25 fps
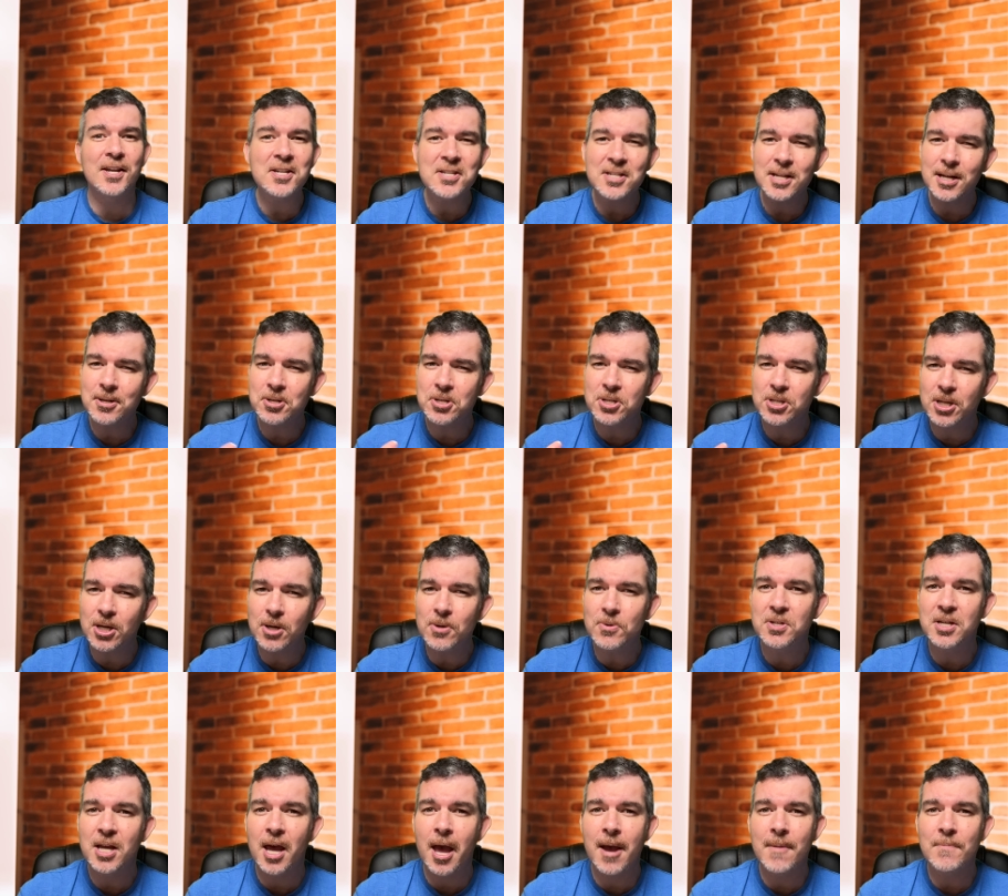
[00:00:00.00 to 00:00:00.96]
That sounds so
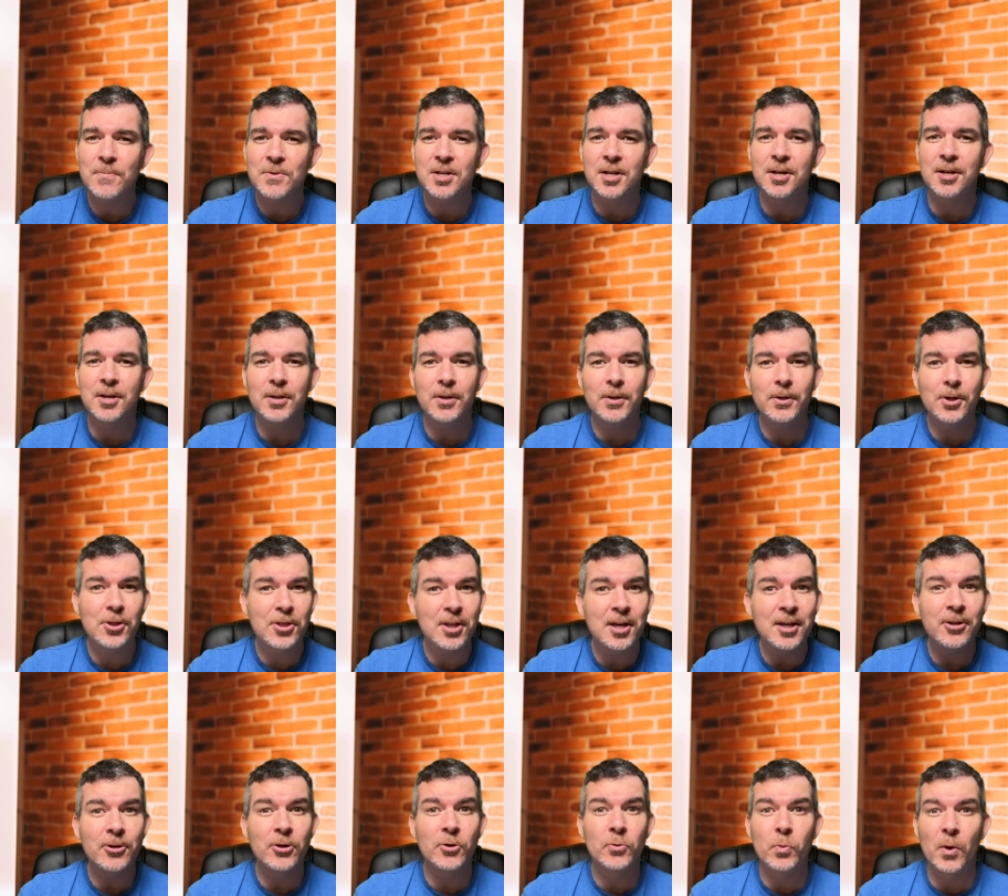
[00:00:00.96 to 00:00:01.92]
tempting you'd
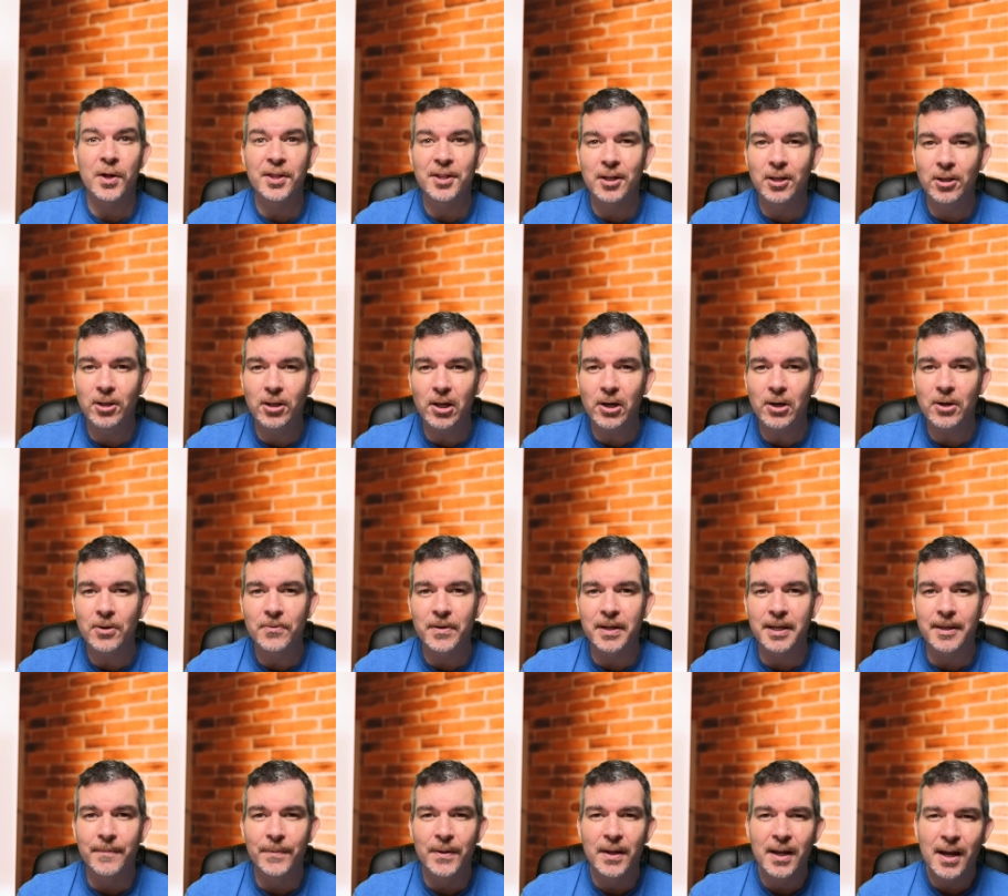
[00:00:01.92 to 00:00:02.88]
think you'd won the lottery.